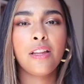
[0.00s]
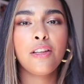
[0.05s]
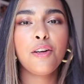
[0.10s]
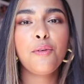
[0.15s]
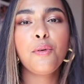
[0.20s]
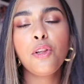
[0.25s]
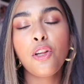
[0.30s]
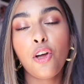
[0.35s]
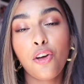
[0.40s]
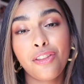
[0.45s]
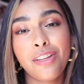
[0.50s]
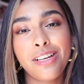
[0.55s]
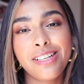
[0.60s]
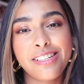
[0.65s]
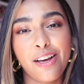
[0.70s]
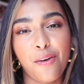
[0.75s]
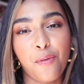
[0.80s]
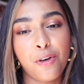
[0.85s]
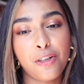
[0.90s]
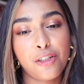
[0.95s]
There were a lot of
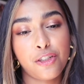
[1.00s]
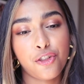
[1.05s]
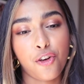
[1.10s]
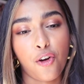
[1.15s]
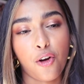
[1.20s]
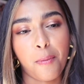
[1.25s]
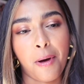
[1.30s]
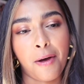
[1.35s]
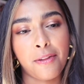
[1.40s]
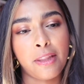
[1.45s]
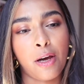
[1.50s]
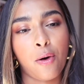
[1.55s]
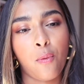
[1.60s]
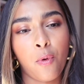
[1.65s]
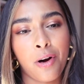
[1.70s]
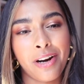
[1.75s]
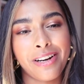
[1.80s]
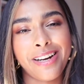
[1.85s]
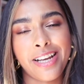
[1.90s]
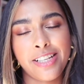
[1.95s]
things I wanted to talk about that
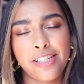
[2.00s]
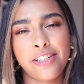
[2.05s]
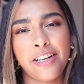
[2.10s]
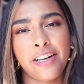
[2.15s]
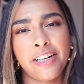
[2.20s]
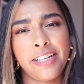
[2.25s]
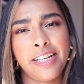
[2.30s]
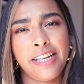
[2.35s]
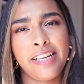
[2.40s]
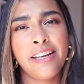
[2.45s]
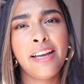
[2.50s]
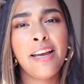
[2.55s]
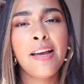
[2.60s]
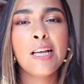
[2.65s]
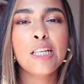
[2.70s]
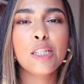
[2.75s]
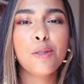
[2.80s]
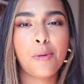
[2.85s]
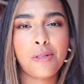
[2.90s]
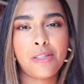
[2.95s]
weren't necessarily
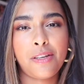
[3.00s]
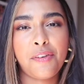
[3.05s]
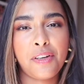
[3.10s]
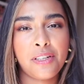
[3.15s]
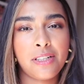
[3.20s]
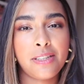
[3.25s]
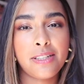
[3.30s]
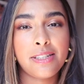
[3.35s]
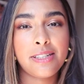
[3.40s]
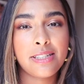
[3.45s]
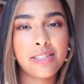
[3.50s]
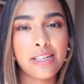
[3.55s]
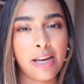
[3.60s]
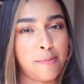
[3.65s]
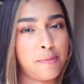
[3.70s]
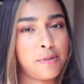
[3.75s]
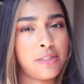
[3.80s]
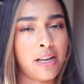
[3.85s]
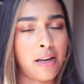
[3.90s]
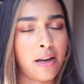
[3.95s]
specific to the
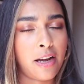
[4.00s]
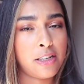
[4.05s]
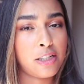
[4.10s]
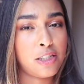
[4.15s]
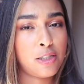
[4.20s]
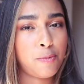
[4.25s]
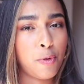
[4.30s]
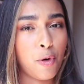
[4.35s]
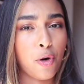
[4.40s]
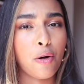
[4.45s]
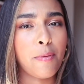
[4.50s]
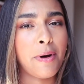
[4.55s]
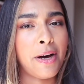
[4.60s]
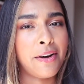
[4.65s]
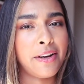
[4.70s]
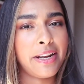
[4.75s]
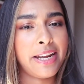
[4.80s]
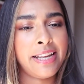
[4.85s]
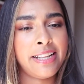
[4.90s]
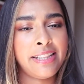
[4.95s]
steps that I spoke
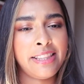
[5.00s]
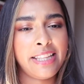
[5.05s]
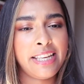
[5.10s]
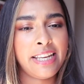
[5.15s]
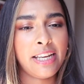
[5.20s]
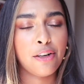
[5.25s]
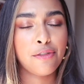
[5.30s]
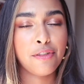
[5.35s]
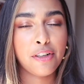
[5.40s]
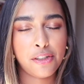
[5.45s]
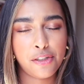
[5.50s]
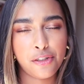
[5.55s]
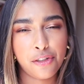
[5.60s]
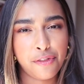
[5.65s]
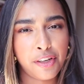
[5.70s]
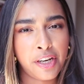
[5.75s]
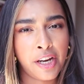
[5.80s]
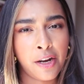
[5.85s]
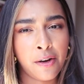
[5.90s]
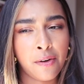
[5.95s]
about in the original
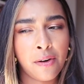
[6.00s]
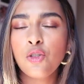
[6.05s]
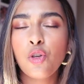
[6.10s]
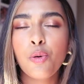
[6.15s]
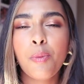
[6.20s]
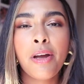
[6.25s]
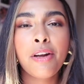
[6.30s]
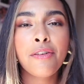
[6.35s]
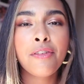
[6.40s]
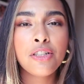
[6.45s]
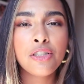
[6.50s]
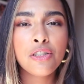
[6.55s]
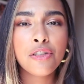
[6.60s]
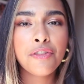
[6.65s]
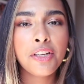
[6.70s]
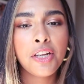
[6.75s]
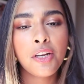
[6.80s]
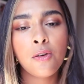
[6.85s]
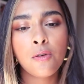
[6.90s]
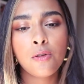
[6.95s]
video. So my original
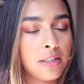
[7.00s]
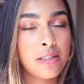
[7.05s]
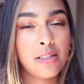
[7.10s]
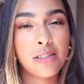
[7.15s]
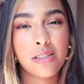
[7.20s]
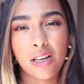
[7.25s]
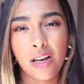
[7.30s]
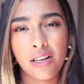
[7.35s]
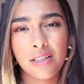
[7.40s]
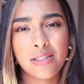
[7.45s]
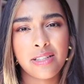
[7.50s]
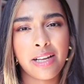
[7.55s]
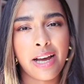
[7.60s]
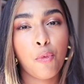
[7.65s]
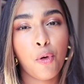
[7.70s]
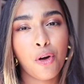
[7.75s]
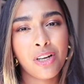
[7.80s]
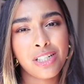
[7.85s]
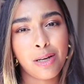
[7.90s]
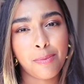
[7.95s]
video discussed that
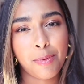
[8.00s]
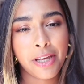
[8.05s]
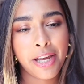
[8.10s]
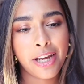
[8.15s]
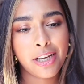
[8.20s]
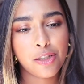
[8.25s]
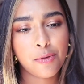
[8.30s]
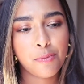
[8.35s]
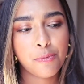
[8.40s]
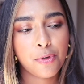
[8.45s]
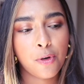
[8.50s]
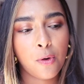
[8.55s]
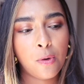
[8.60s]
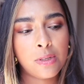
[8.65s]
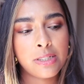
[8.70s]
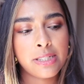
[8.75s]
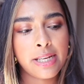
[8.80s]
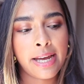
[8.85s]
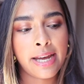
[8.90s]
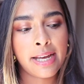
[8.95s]
mortgage application
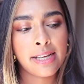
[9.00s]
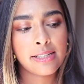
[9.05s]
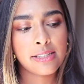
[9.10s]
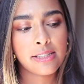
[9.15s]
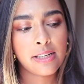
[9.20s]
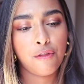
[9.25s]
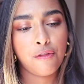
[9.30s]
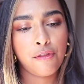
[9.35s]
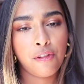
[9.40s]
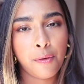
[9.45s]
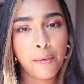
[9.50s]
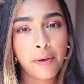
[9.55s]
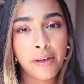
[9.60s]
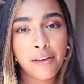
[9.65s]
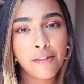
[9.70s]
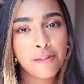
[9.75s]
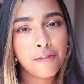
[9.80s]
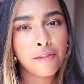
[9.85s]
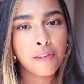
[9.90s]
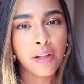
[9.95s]
process,
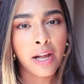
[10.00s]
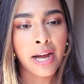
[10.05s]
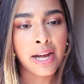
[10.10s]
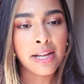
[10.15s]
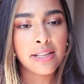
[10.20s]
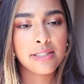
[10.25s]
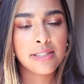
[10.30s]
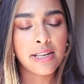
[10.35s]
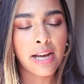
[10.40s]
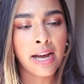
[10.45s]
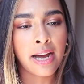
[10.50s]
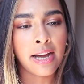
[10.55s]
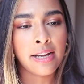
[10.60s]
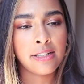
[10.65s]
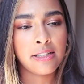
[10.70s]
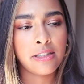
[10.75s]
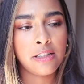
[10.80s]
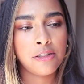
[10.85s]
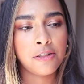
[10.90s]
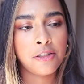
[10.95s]
viewing flats,
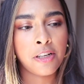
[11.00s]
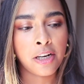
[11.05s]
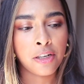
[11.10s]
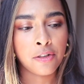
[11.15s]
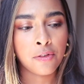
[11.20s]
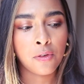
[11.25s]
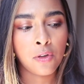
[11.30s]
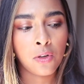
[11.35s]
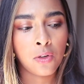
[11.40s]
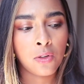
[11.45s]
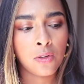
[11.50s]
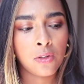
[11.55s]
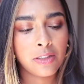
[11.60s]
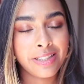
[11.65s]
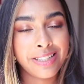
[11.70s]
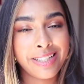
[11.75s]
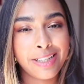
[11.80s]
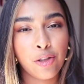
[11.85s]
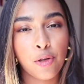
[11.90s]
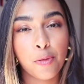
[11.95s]
and the general
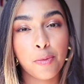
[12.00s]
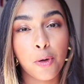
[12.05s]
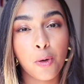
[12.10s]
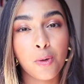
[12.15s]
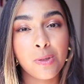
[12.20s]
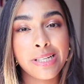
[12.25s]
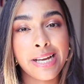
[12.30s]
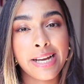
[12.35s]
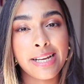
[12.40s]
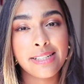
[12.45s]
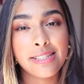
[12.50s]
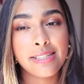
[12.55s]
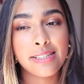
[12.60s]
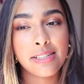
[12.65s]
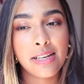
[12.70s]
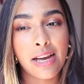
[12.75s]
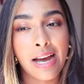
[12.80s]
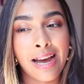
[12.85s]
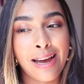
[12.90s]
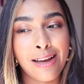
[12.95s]
legal
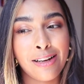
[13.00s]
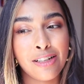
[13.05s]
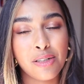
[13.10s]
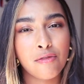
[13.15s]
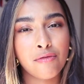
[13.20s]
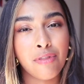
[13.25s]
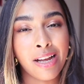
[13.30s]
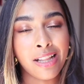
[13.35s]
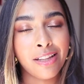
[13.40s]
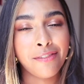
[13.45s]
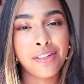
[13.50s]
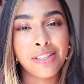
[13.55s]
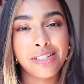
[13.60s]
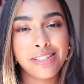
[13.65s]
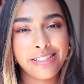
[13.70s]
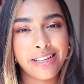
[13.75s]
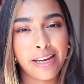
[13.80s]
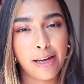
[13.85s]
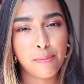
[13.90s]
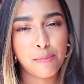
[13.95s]
process and
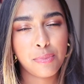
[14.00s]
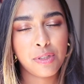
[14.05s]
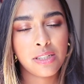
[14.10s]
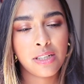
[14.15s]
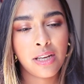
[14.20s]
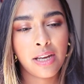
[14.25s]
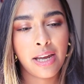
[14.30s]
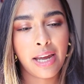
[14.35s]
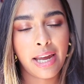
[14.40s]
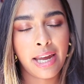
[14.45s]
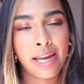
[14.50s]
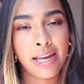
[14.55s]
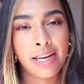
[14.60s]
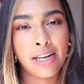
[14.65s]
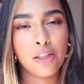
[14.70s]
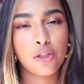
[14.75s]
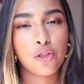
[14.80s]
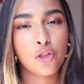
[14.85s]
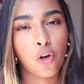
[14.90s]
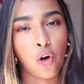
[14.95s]
relevant tips
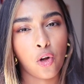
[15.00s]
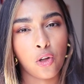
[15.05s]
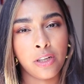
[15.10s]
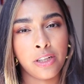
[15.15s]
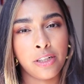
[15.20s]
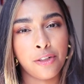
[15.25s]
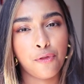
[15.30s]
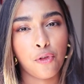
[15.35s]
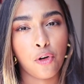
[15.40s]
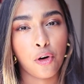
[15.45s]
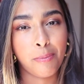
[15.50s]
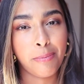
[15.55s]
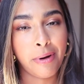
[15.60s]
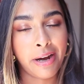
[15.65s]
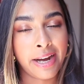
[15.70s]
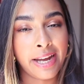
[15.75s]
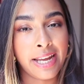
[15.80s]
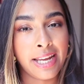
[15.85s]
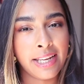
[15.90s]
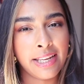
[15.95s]
in Scotland for
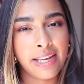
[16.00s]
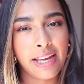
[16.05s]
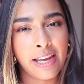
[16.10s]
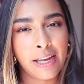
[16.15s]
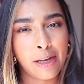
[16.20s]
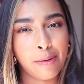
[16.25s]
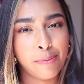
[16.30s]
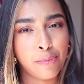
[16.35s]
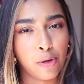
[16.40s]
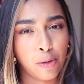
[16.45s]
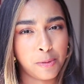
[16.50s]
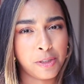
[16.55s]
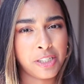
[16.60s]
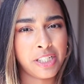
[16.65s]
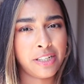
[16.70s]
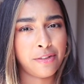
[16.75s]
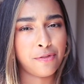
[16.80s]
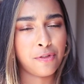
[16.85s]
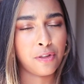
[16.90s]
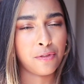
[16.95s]
buying a
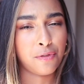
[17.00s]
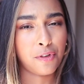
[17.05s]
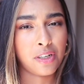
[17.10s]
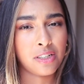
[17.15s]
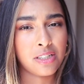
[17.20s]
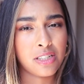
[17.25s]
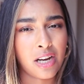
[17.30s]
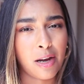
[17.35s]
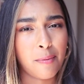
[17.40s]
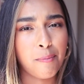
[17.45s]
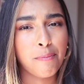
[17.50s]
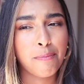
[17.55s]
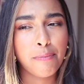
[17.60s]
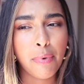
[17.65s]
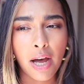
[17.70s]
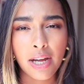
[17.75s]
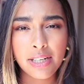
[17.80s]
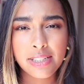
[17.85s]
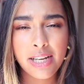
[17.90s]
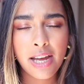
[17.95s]
property for the first time.
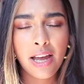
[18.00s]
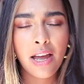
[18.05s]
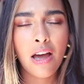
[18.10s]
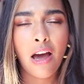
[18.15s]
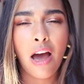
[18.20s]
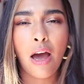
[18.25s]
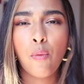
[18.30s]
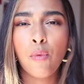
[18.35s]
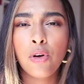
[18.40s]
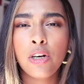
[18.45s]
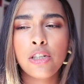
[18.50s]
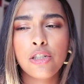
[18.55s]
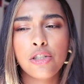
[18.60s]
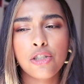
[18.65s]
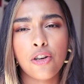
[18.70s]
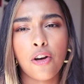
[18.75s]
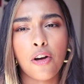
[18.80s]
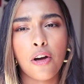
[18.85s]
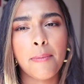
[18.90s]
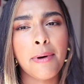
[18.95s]
But I wanted to
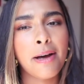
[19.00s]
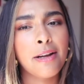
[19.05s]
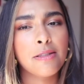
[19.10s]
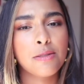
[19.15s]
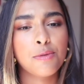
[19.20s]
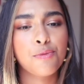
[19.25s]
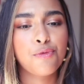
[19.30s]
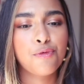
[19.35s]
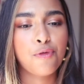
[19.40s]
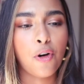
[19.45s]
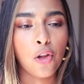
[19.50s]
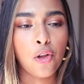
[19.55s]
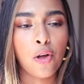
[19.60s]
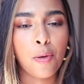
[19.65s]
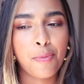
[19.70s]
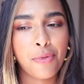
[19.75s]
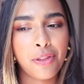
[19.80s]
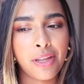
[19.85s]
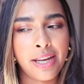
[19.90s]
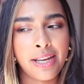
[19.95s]
talk about some
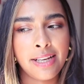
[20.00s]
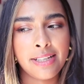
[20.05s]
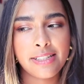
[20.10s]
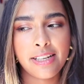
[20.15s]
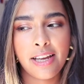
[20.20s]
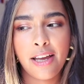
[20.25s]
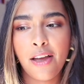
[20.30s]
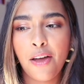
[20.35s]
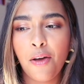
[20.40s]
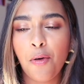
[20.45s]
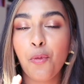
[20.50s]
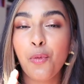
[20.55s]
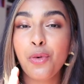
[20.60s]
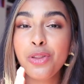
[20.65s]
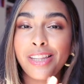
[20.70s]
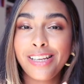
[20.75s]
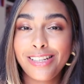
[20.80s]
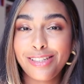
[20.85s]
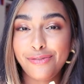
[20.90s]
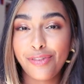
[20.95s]
follow-up things
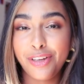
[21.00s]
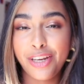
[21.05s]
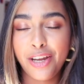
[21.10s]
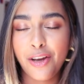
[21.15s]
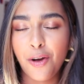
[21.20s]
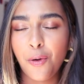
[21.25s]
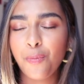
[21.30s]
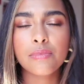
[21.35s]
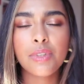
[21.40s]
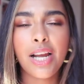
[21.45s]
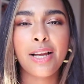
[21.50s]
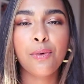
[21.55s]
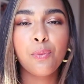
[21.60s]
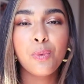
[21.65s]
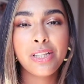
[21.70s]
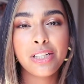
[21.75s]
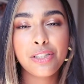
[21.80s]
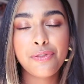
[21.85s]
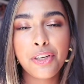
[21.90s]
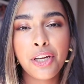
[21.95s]
with this video. And
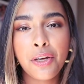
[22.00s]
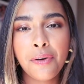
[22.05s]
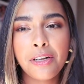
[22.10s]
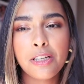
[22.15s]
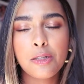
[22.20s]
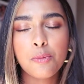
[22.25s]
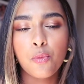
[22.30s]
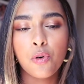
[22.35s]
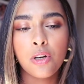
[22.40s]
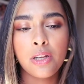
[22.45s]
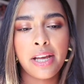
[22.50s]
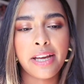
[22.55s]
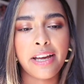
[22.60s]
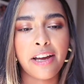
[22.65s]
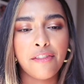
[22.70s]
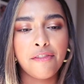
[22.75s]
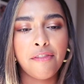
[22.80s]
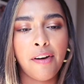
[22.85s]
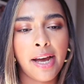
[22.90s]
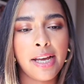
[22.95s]
with this video, it's more
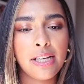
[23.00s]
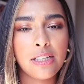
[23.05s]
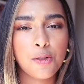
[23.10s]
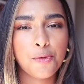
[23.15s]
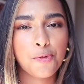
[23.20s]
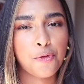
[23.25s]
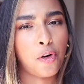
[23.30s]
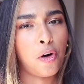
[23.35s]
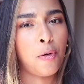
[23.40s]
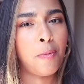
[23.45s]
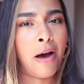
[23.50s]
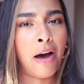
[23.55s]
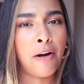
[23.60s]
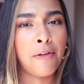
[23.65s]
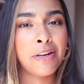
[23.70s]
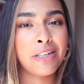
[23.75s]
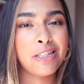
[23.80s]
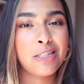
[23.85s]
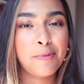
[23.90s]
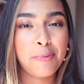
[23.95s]
like advice from
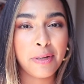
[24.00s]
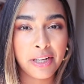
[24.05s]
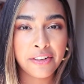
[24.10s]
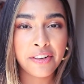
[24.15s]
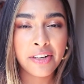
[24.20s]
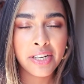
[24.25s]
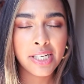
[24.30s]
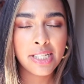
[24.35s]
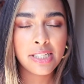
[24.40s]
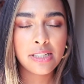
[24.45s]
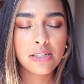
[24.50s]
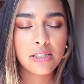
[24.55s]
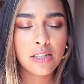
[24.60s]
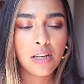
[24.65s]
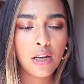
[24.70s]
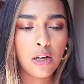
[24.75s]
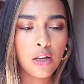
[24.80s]
our experience.